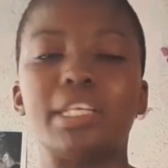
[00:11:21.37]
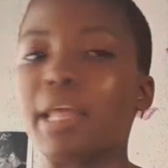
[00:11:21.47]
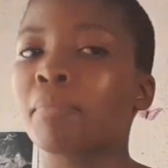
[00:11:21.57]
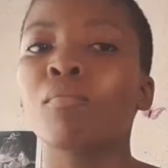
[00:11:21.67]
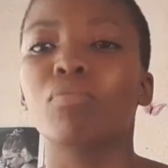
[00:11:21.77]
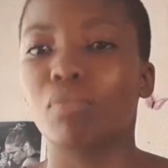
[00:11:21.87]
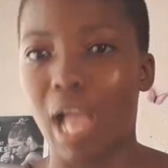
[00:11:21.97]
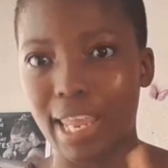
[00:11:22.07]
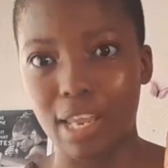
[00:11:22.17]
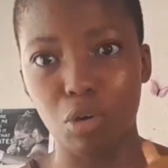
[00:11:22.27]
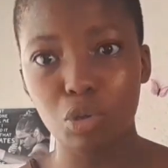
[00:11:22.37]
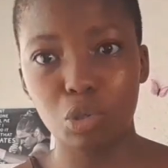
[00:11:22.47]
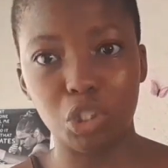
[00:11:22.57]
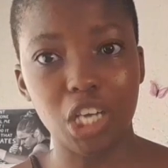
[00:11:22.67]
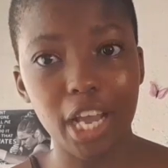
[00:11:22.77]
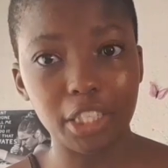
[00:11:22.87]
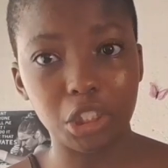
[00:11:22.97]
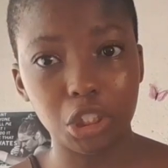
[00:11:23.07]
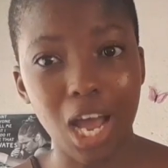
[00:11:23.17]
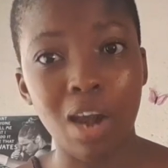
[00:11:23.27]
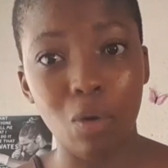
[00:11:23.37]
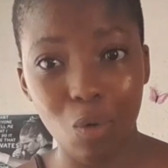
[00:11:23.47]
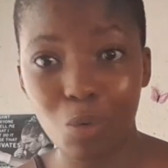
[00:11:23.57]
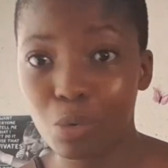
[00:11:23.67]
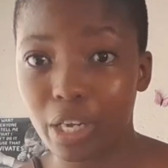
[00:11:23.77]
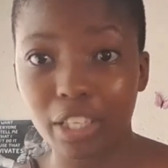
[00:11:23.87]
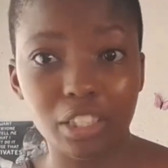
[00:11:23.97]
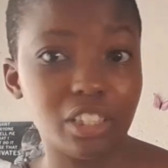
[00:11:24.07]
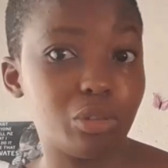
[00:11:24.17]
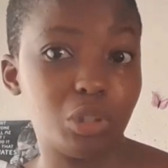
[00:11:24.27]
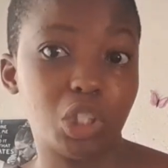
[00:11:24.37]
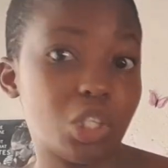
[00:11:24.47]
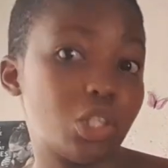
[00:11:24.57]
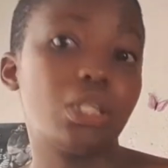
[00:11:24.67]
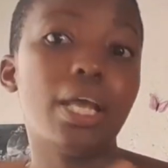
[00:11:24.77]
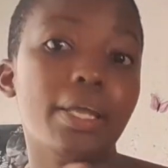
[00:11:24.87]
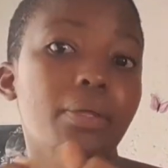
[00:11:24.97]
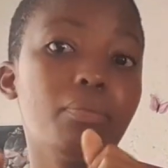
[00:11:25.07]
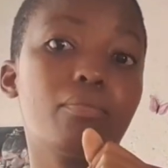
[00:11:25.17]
Like, I can go to church alone and they will just stay.